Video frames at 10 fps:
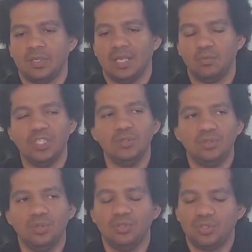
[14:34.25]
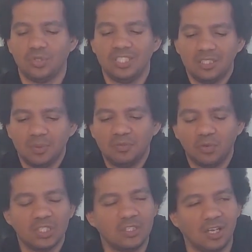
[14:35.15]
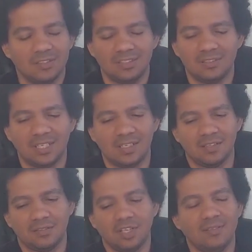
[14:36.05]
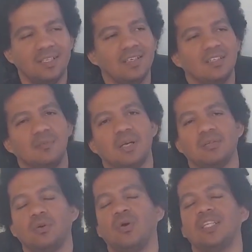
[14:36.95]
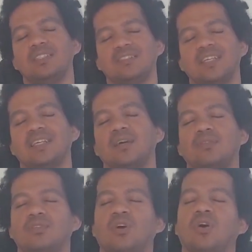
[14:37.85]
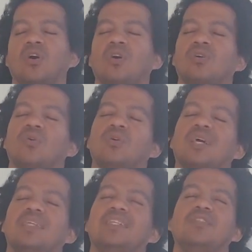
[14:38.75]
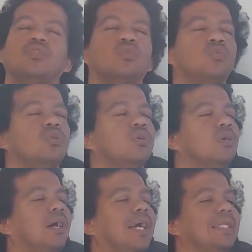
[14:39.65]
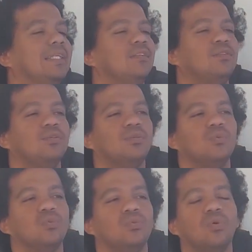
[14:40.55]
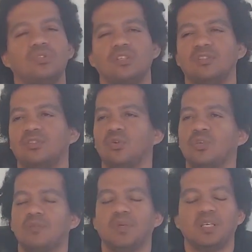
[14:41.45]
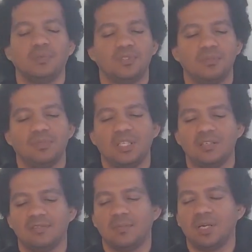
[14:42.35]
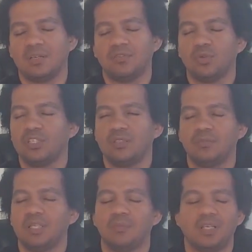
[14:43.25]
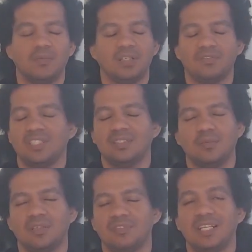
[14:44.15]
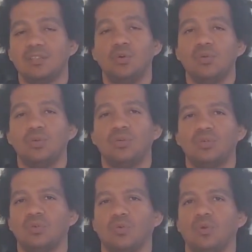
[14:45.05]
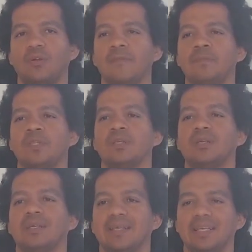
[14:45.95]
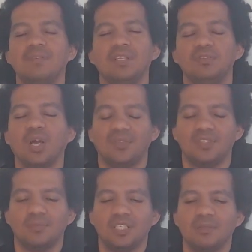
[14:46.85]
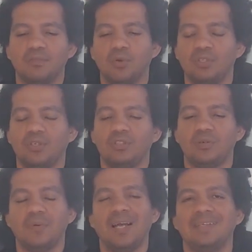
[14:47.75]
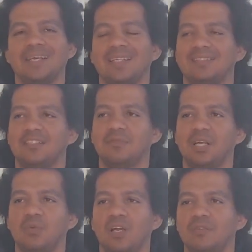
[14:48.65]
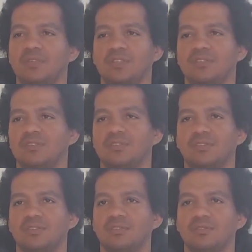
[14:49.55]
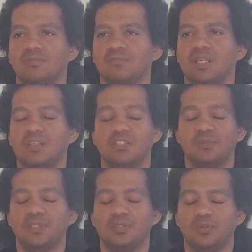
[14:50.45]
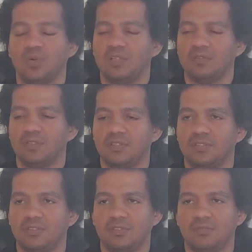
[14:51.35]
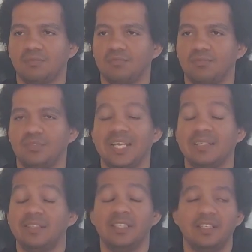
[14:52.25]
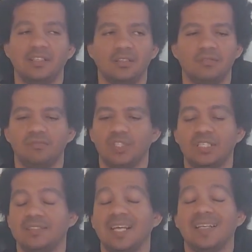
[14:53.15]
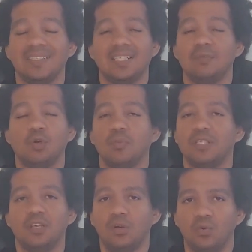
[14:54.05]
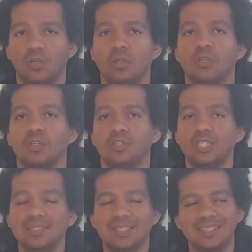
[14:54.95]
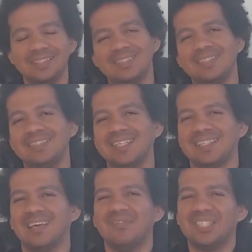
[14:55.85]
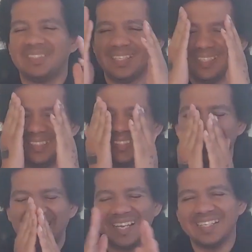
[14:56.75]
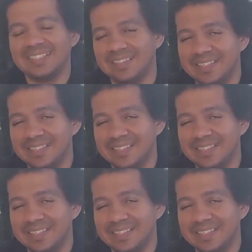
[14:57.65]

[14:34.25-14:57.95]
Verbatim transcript: And when you do so, you need to be fully concentrated, not thinking about, oh, I need to take out the dog or I need to I need to go to the store and pick up some things. I'm out of toilet paper. I'm out of this. I'm out of that. No, no, no, no, no. Even if you have something important on your mind, as in my wife is, my husband or wife is deathly ill. They can die at any moment. No, you need to literally set everything aside.